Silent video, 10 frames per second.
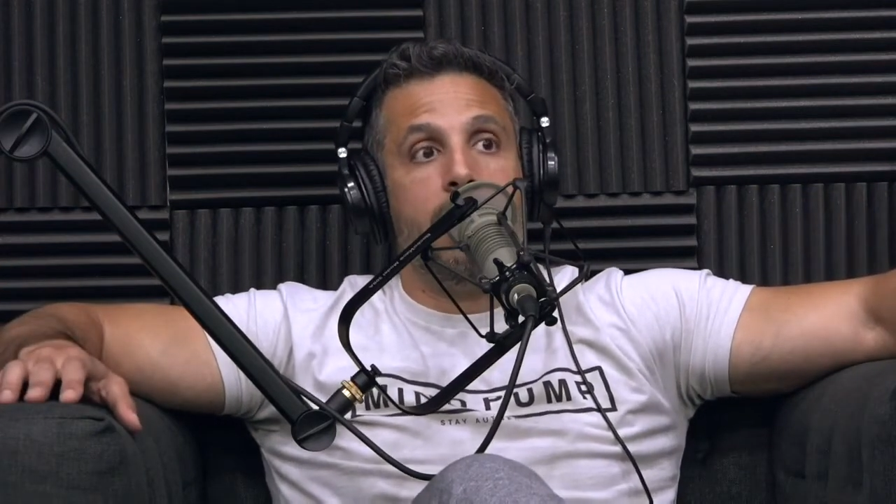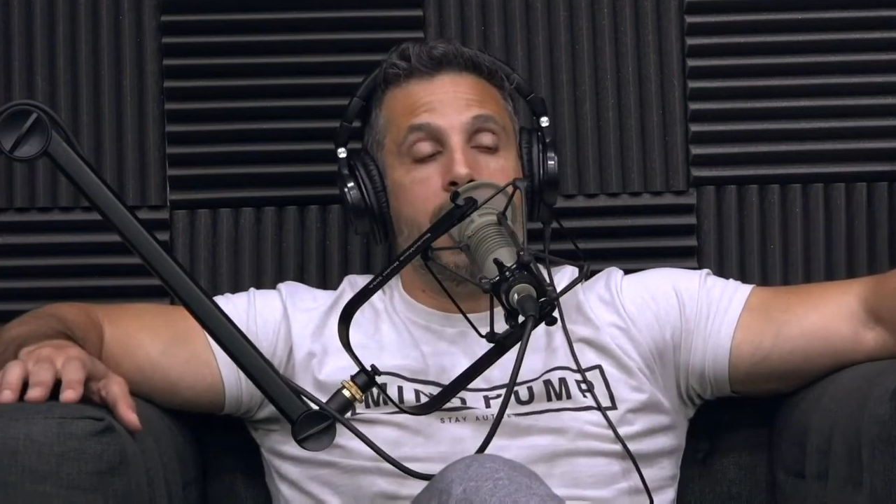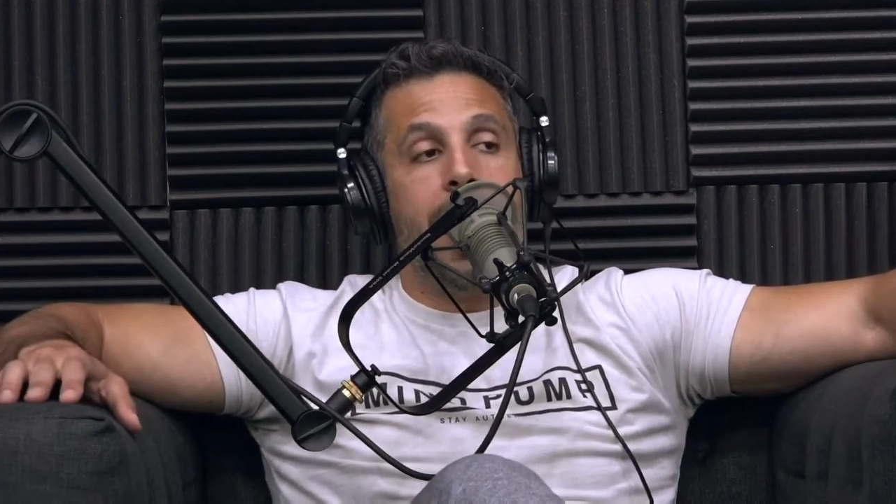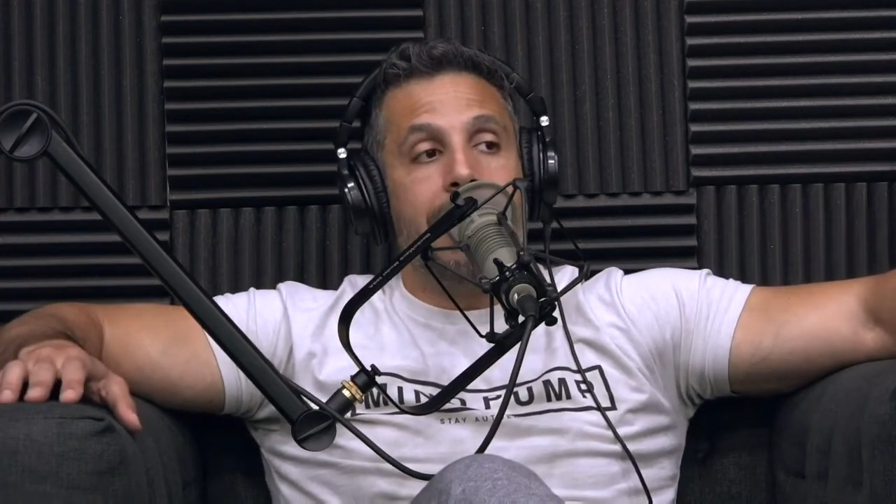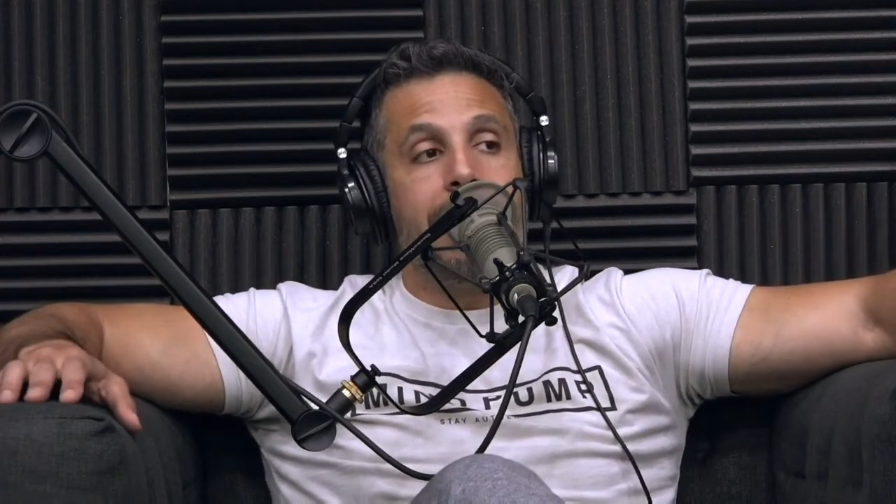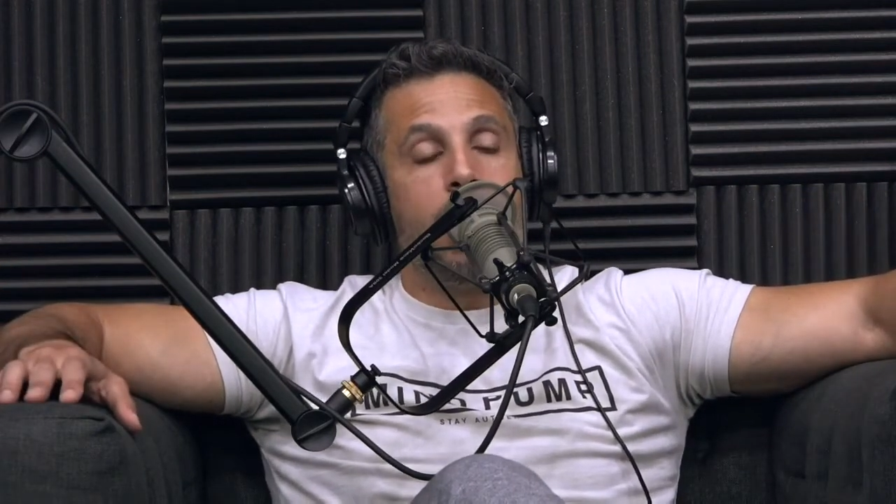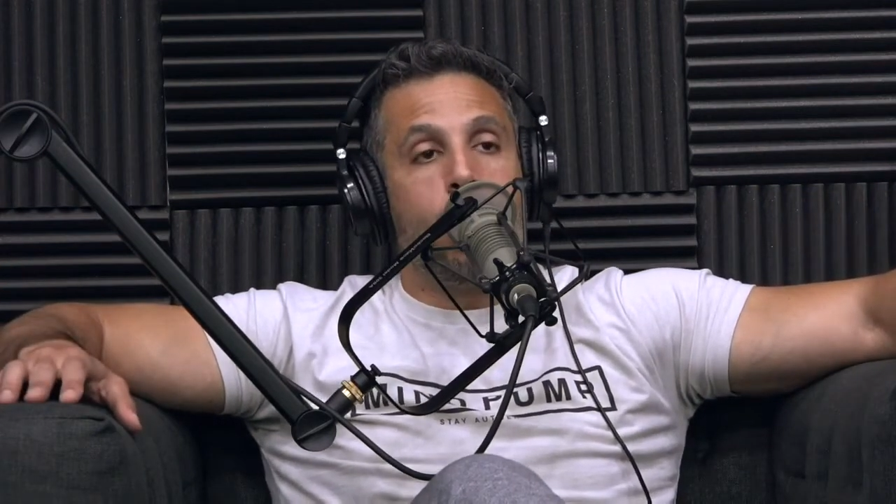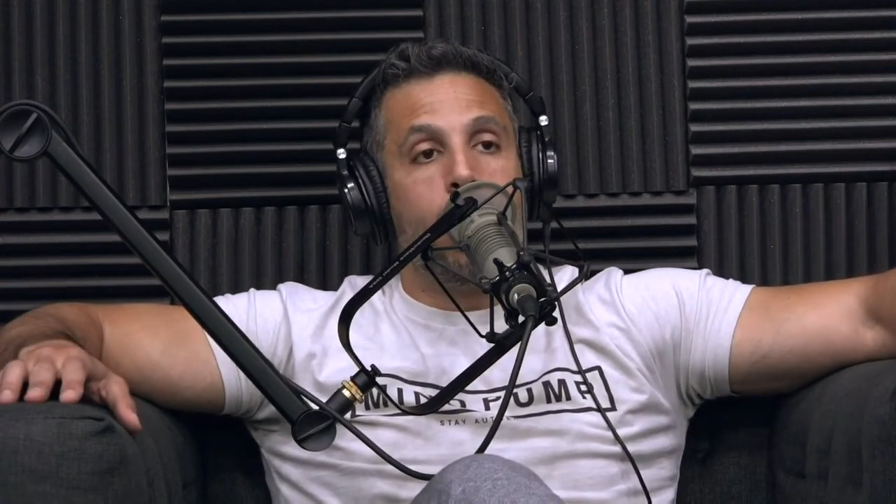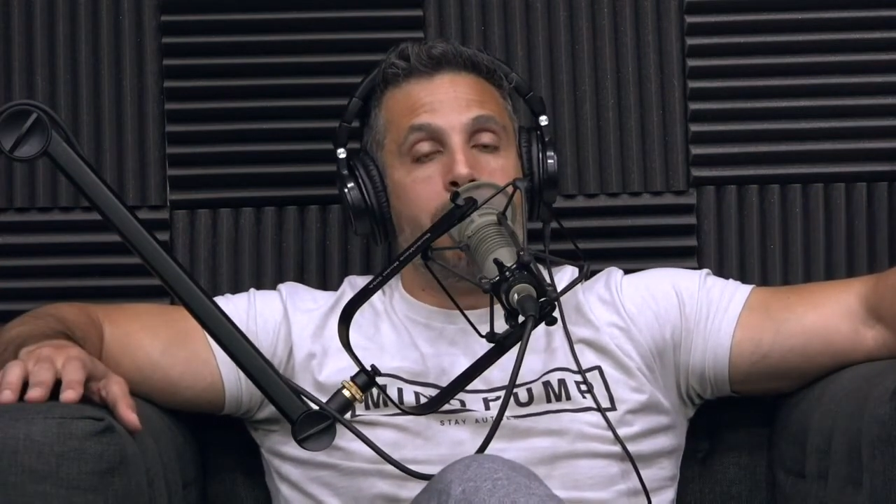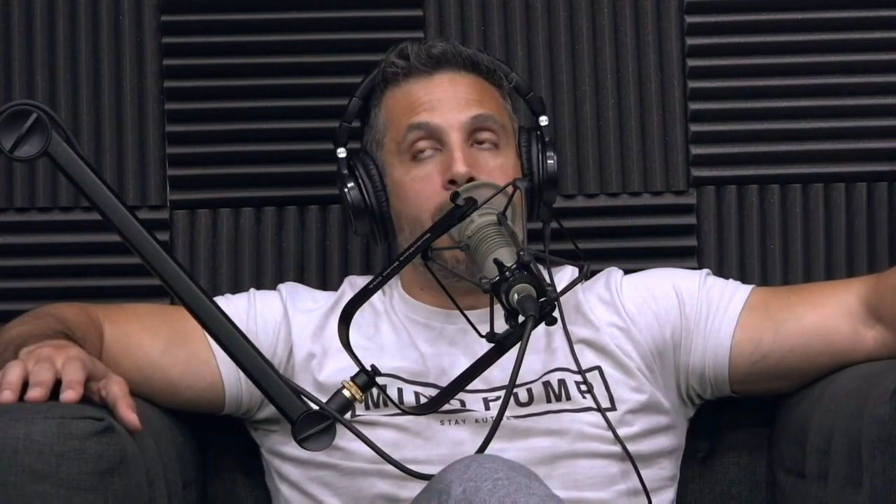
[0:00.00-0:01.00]
any
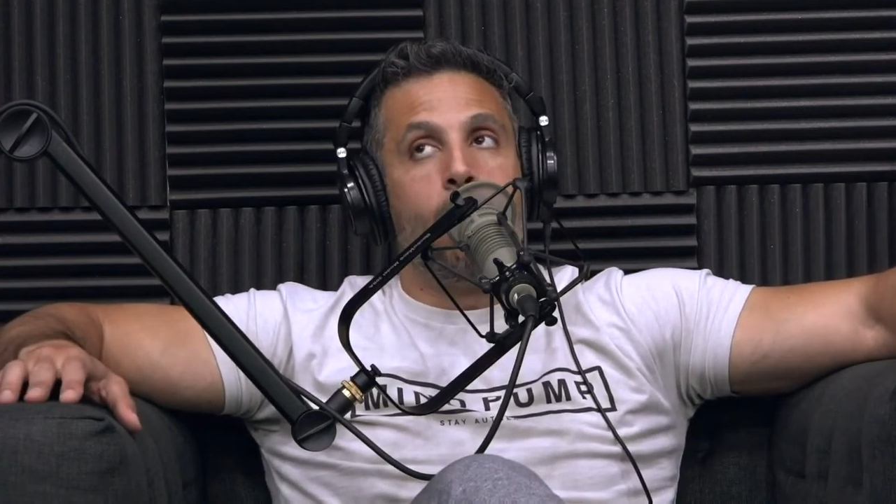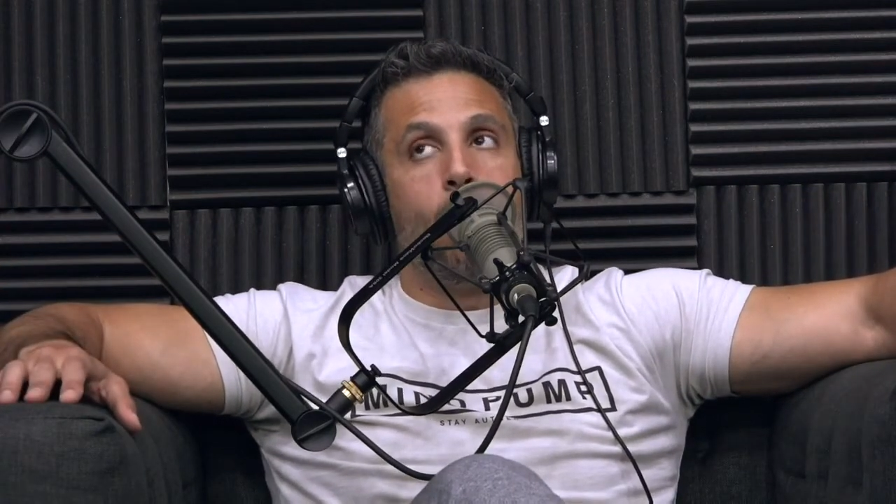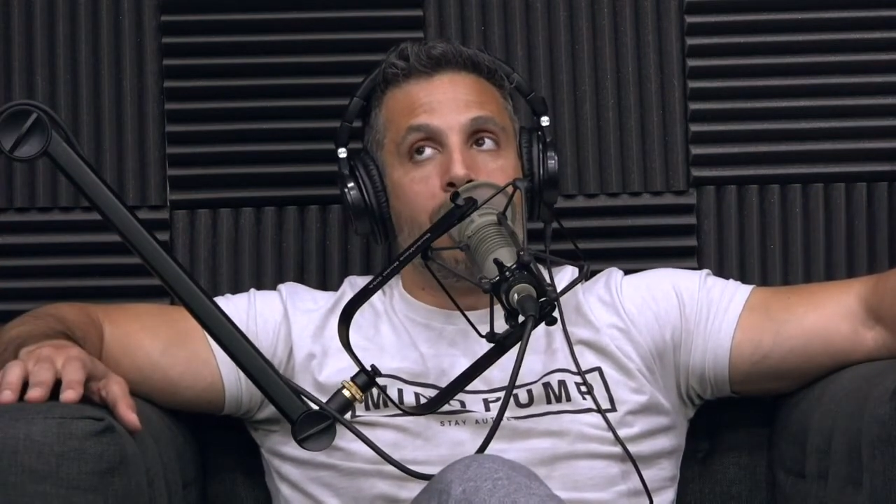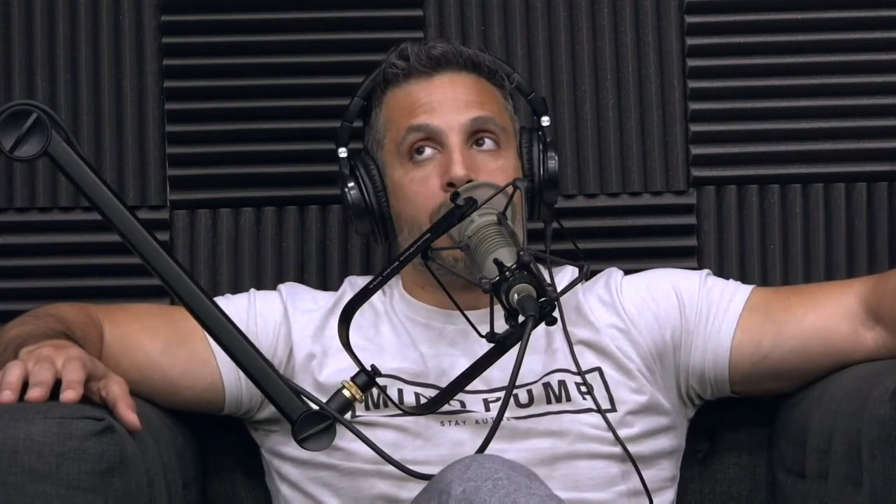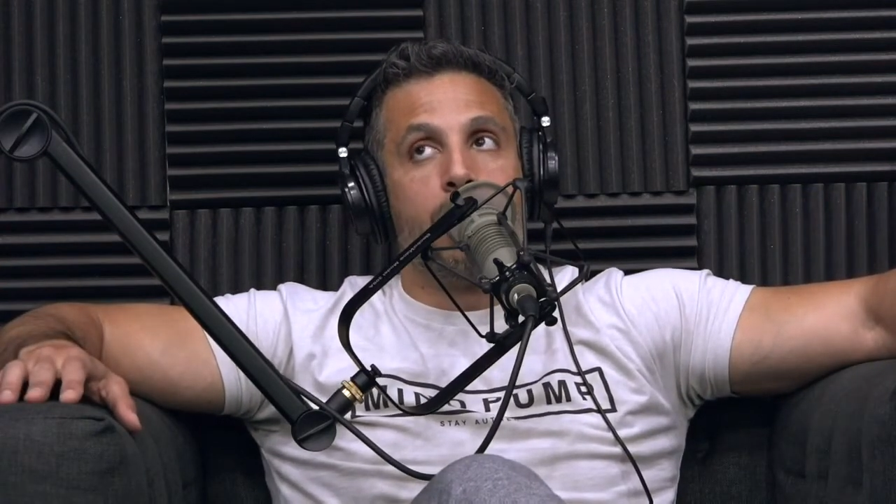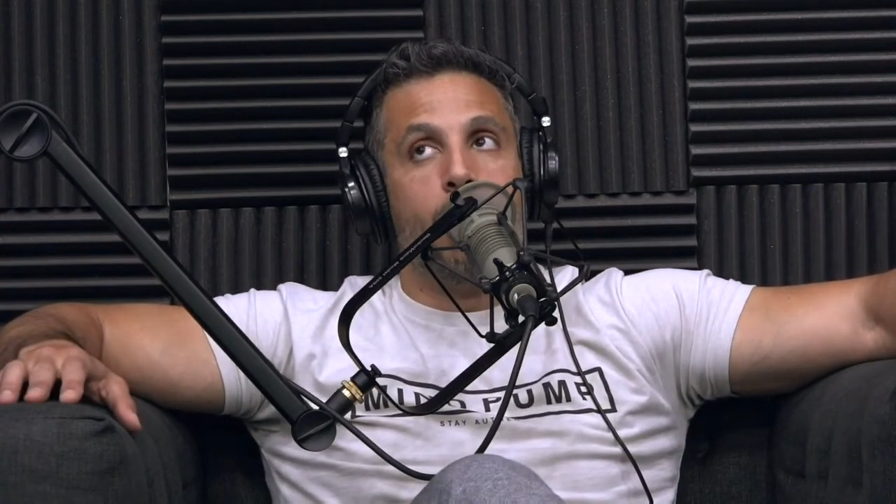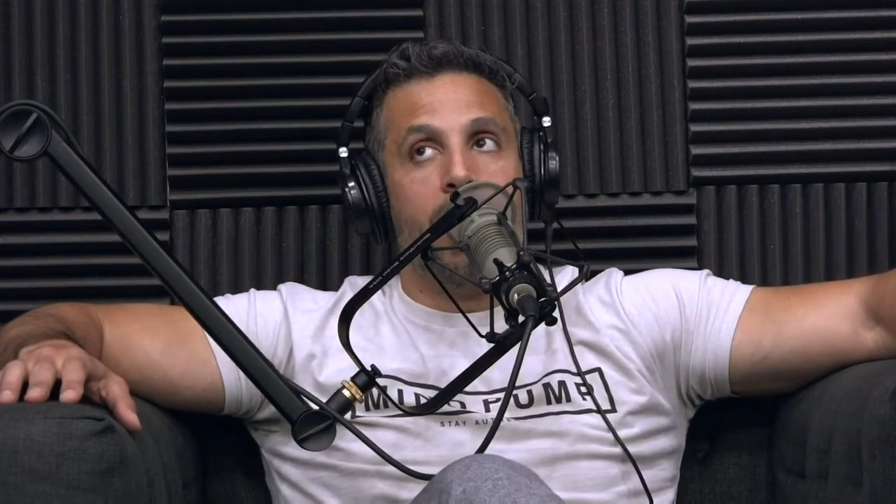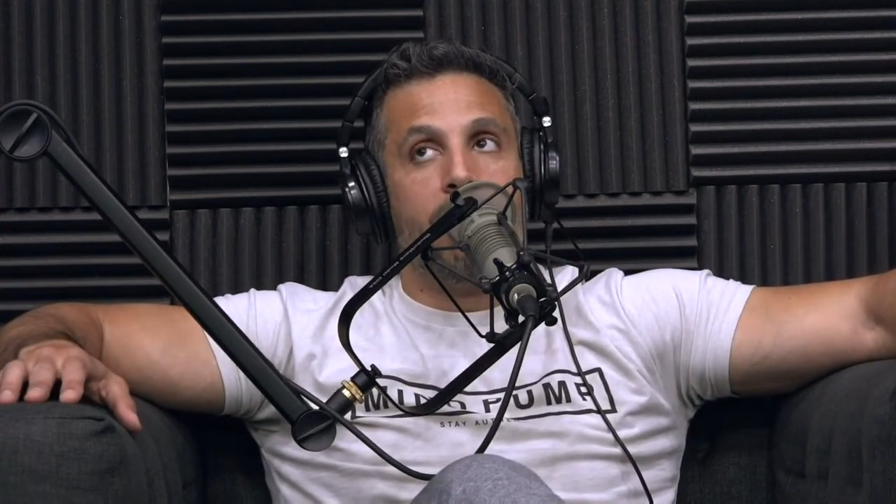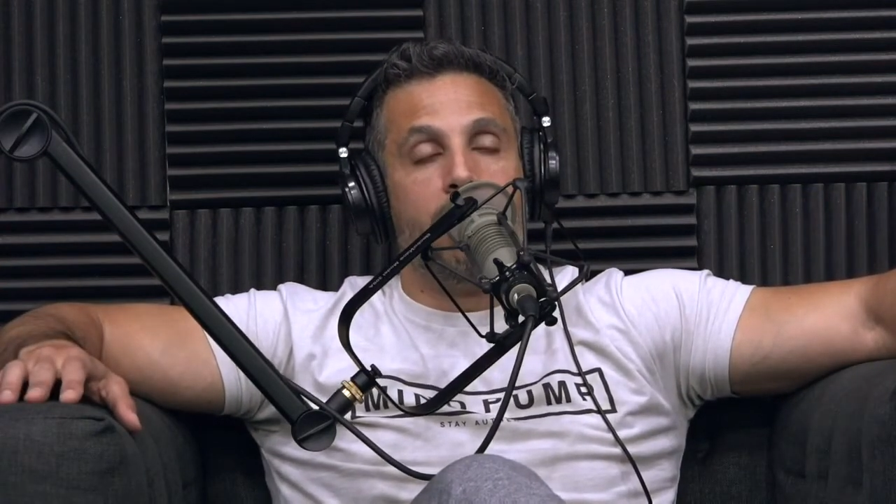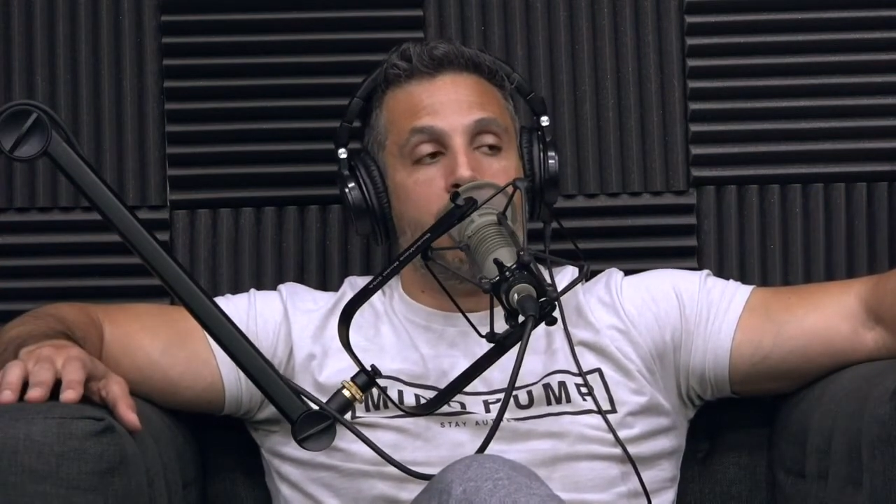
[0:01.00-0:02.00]
equipment
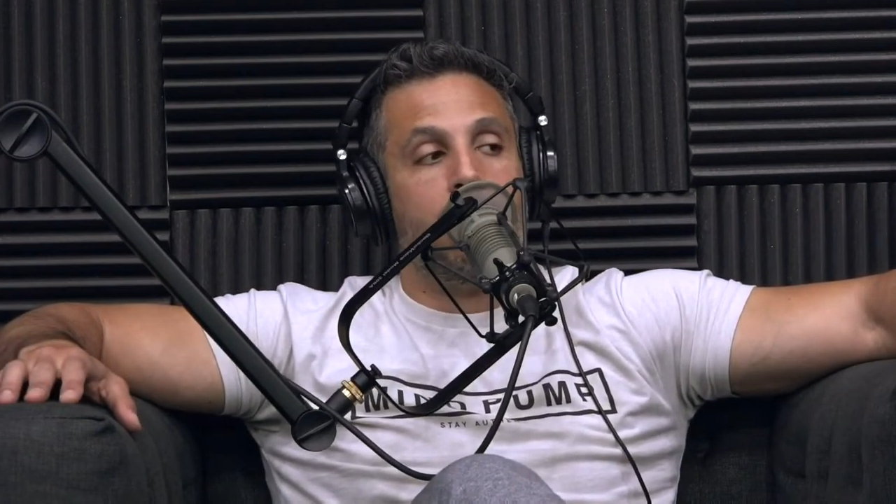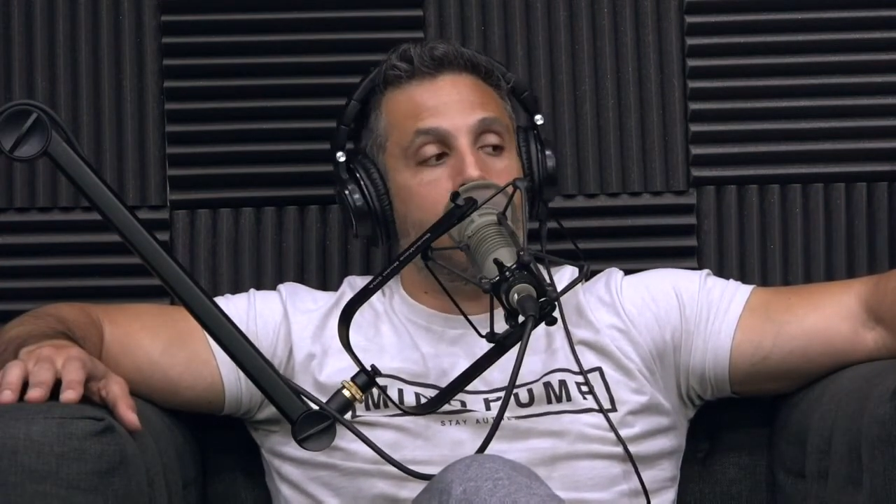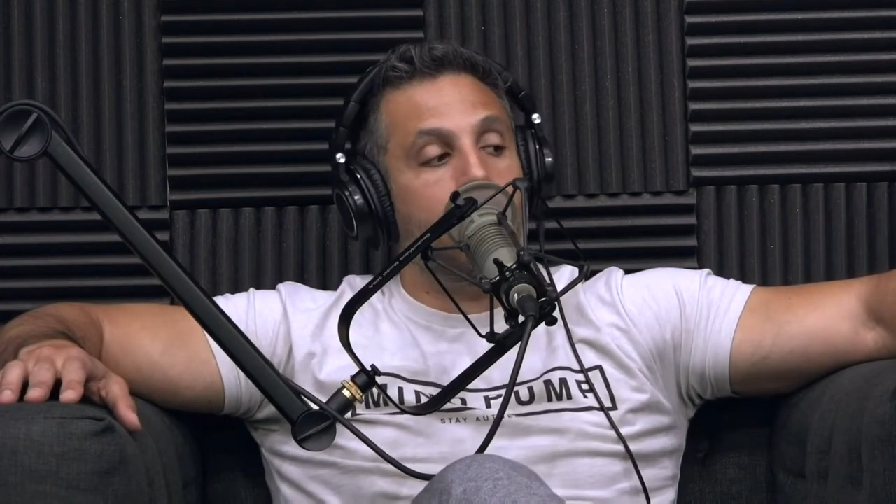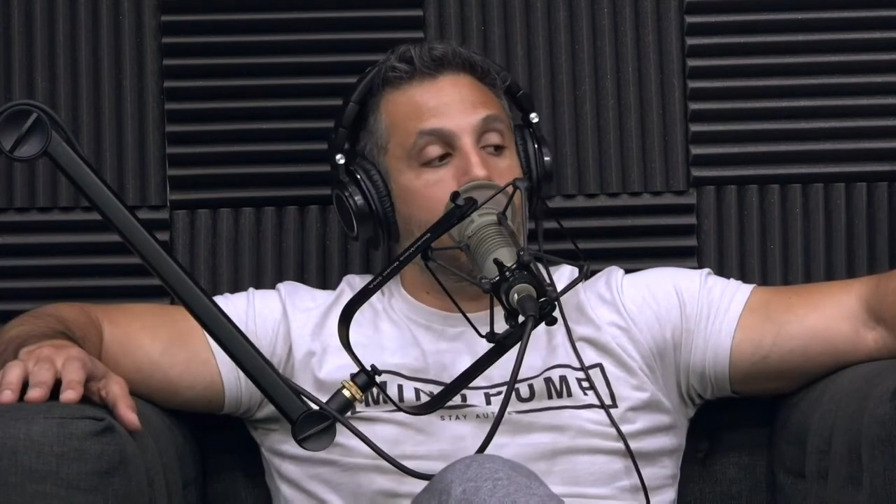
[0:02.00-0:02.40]
whatsoever.